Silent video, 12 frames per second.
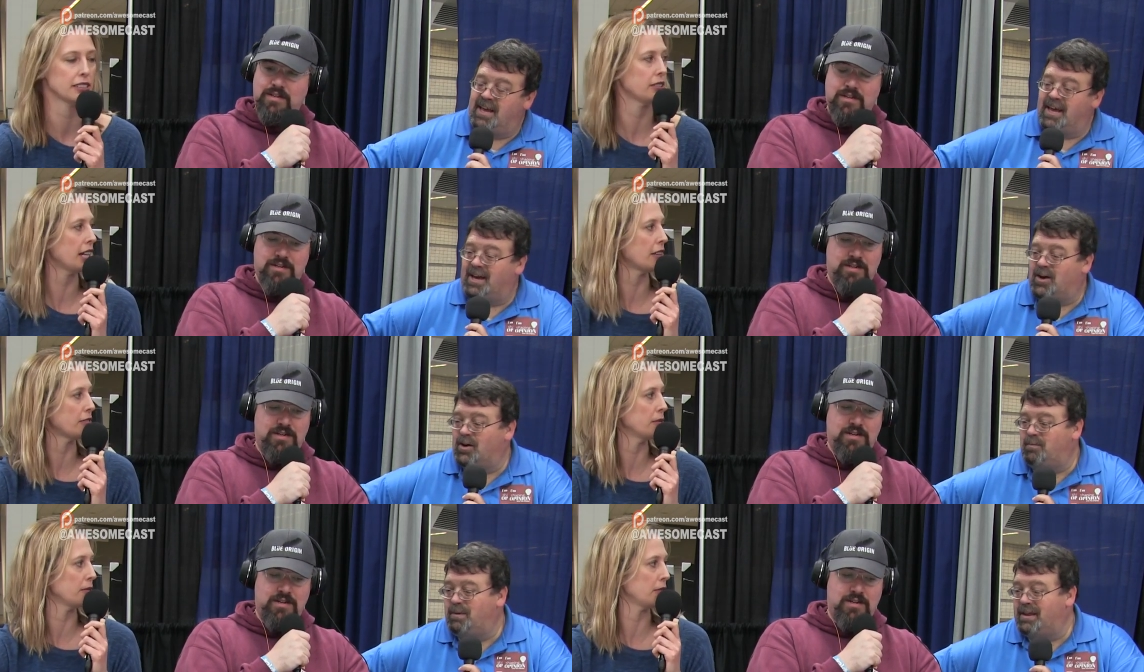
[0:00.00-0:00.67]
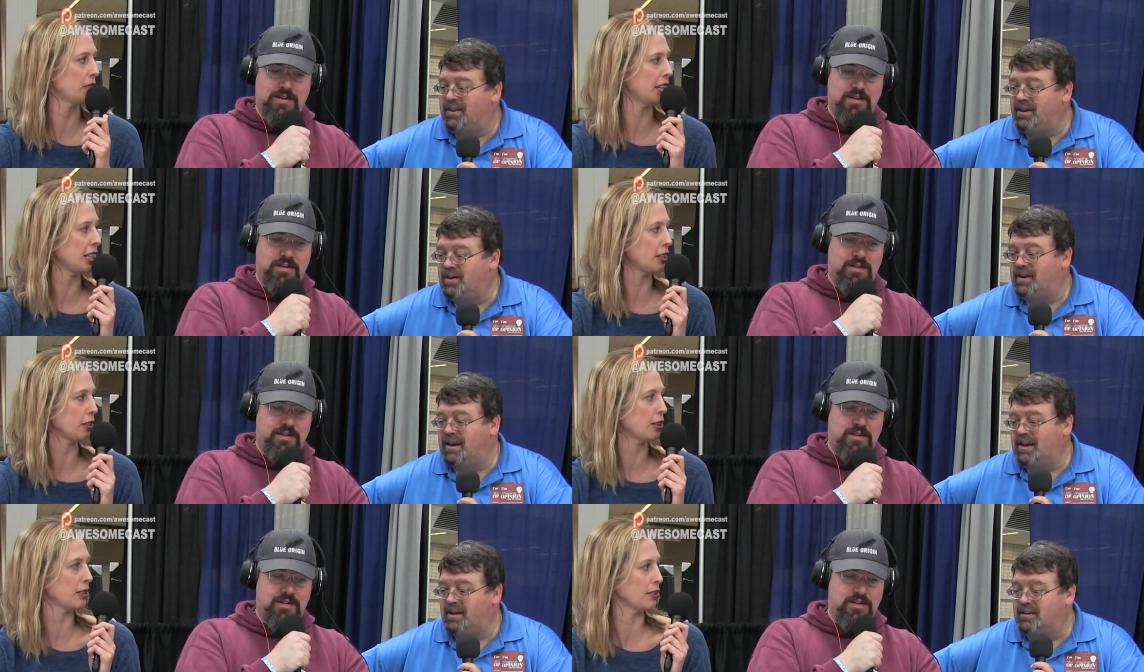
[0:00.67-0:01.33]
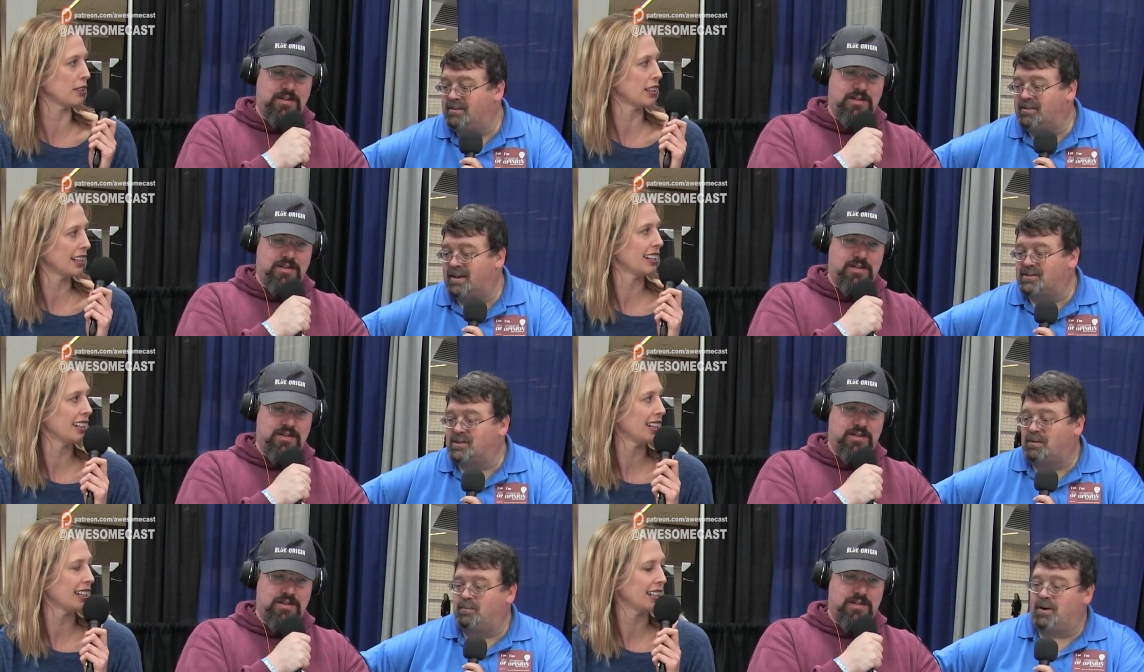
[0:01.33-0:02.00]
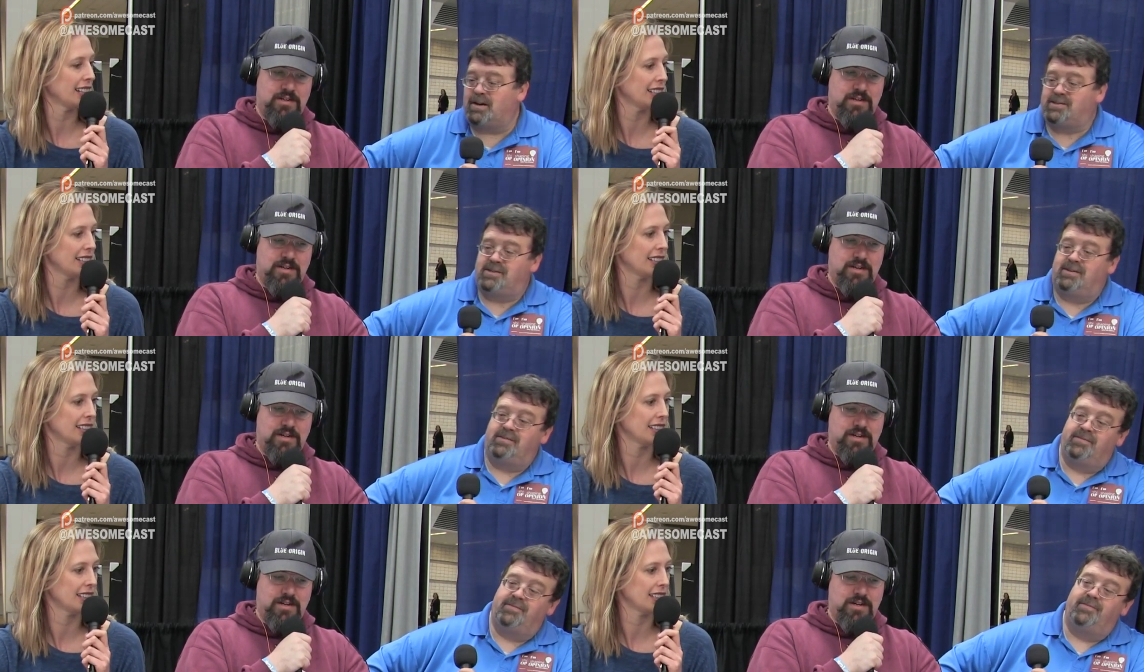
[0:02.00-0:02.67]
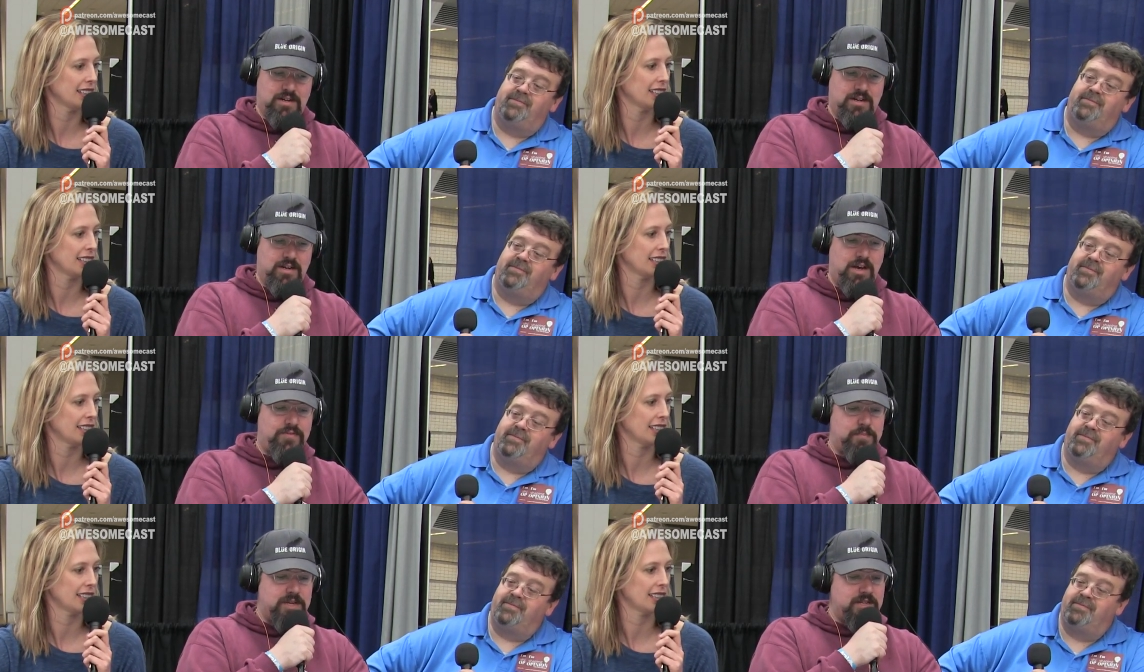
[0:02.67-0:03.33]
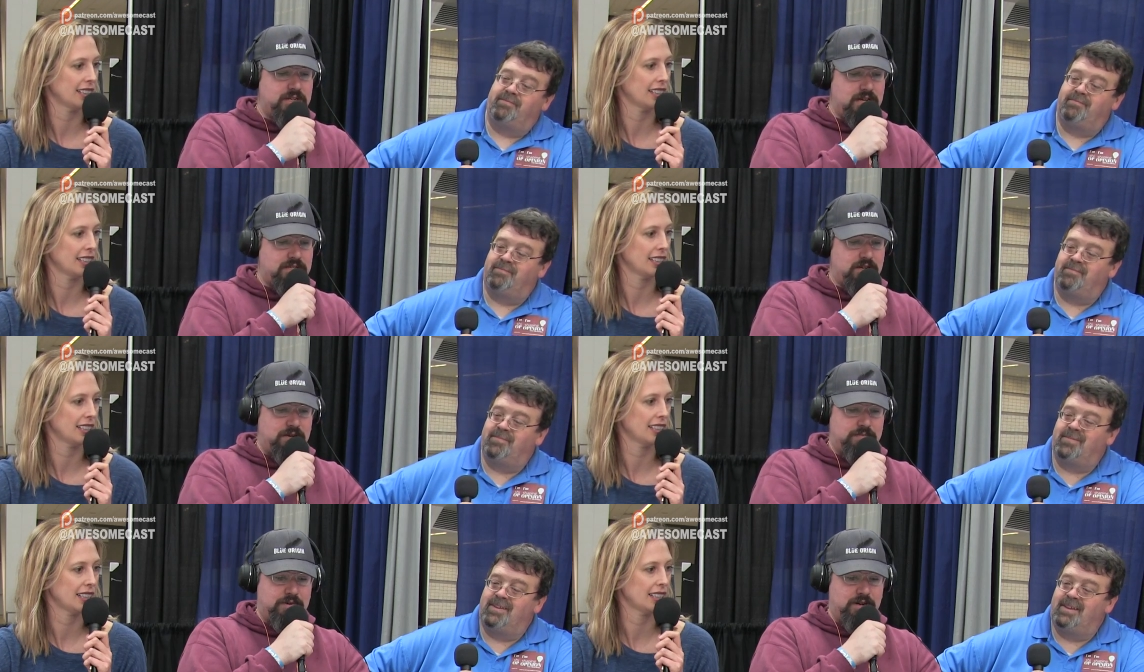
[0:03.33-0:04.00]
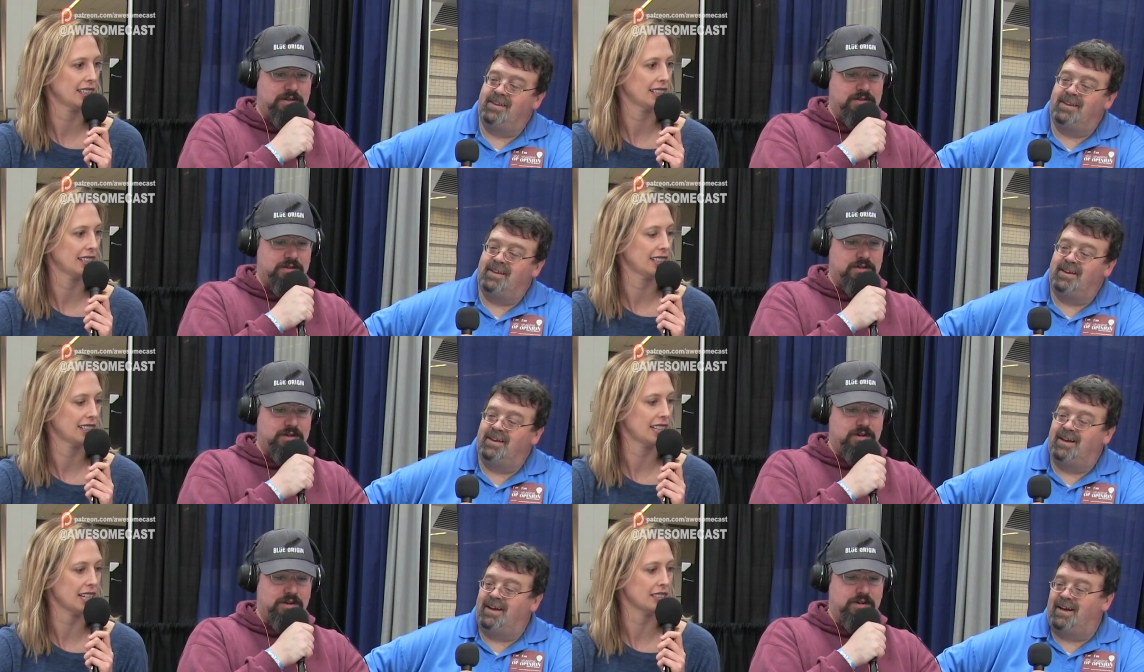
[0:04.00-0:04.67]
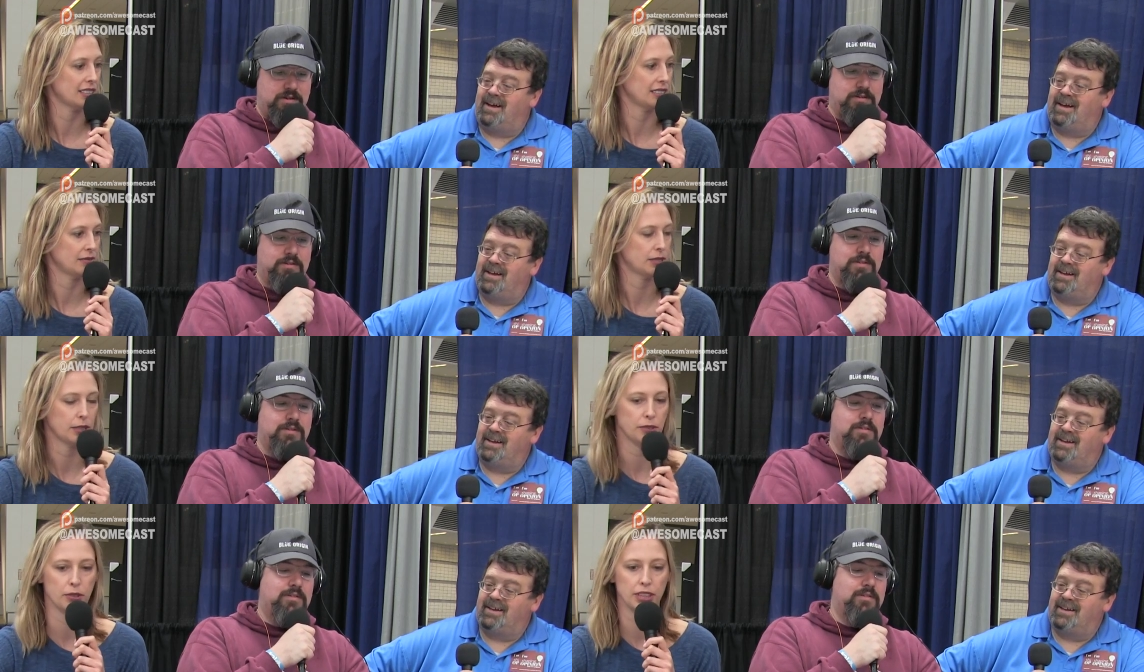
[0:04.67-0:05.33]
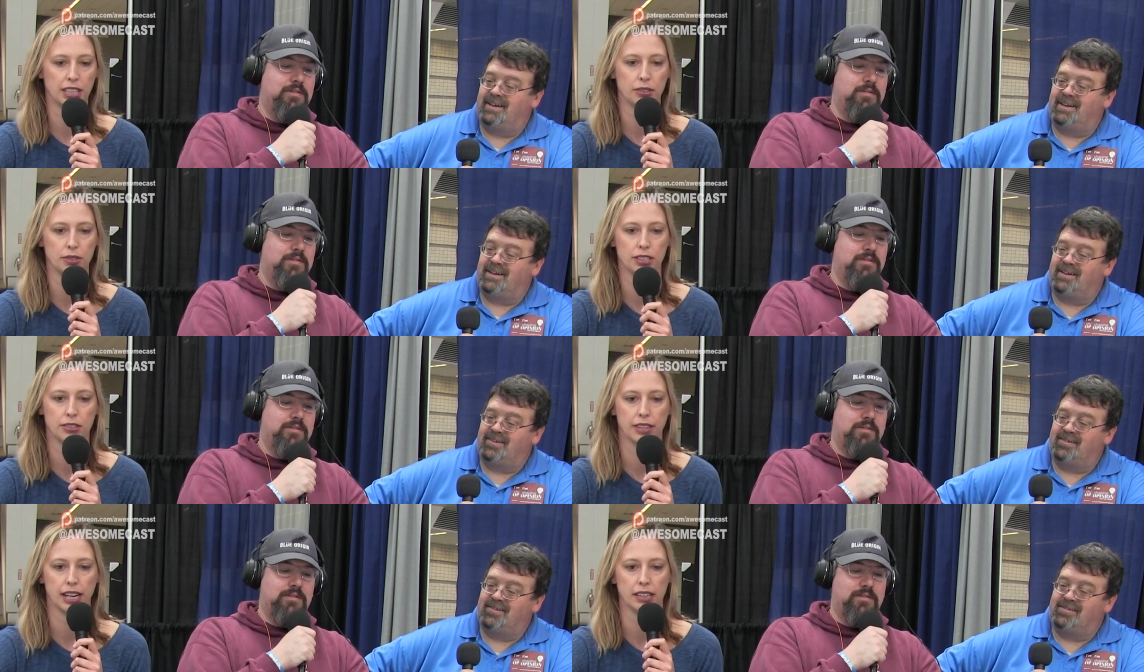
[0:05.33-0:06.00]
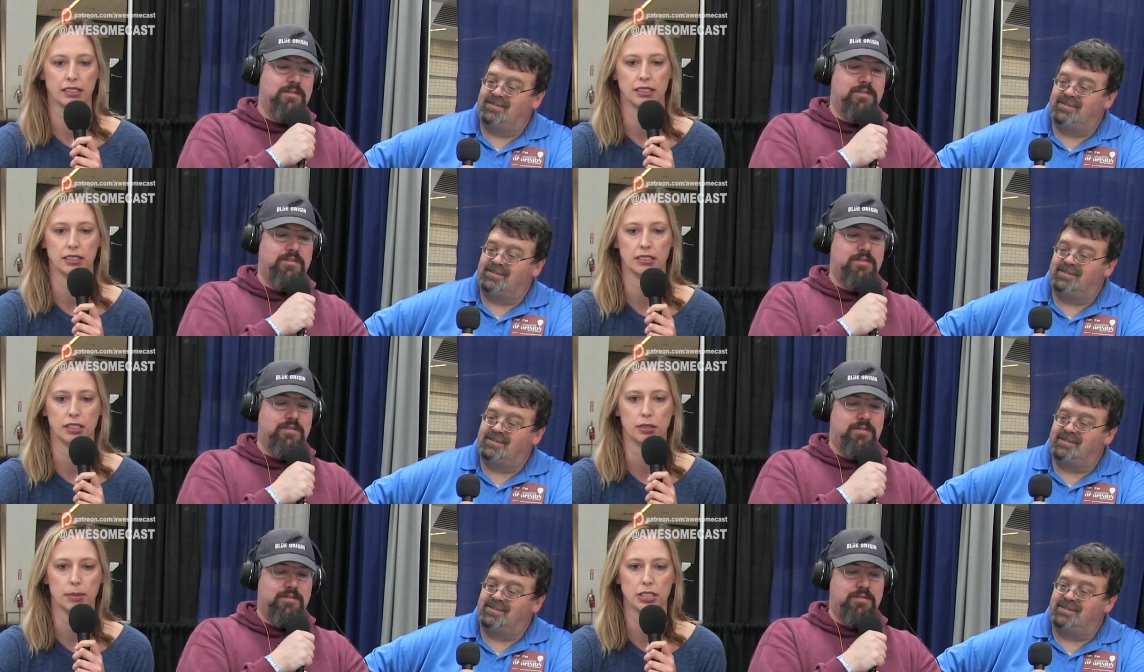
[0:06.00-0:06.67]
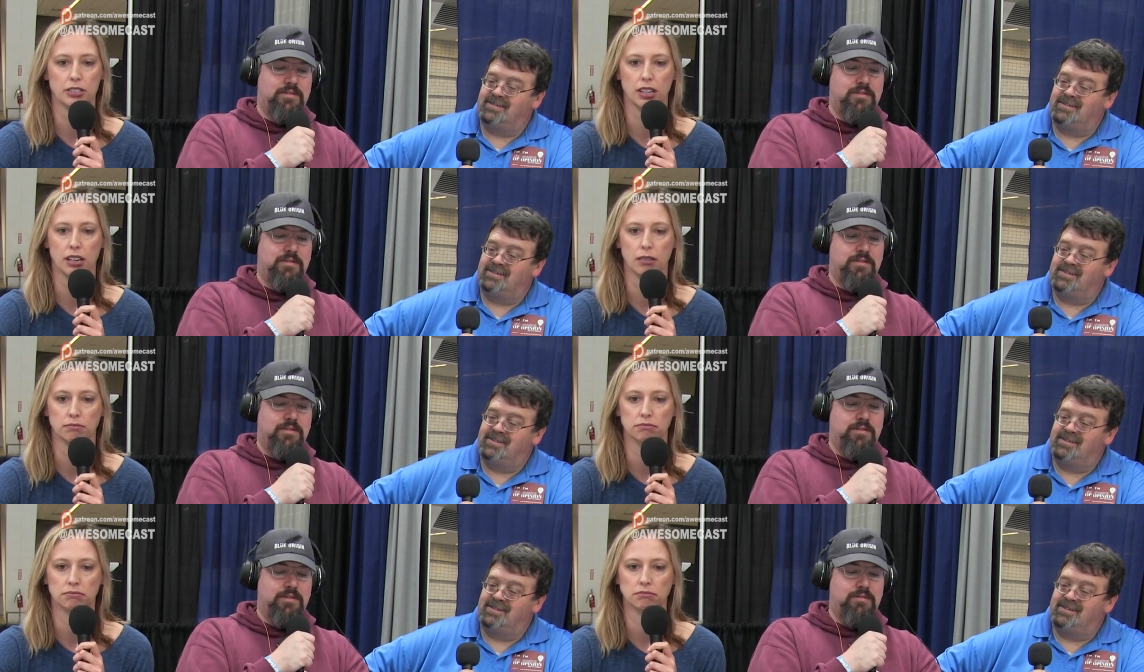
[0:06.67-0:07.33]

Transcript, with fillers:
Speaker 1: So yeah, you, you think you are a
Speaker 2: desktop browser.
Speaker 3: Have to be in the desktop browser. Yes.
Speaker 1: So if you think you can do that, go to Match.com.